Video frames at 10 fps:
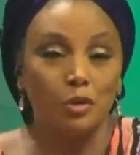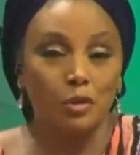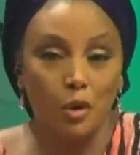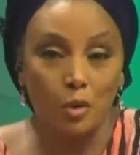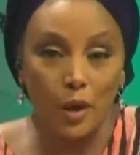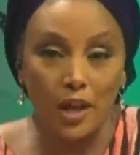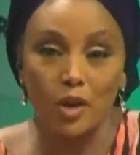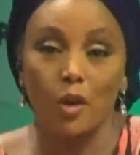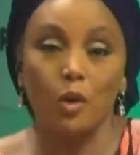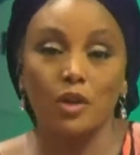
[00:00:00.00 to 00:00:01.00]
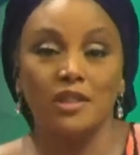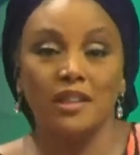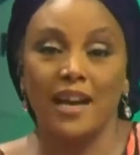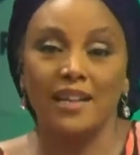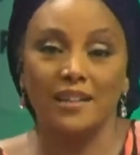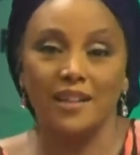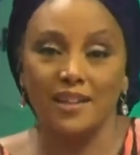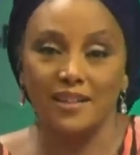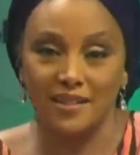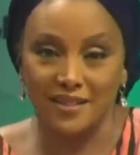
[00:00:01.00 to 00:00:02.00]
Don't go away. You are watching The
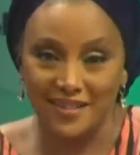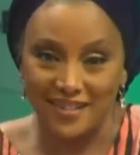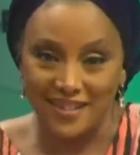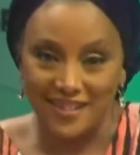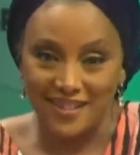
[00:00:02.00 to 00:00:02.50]
Candidates.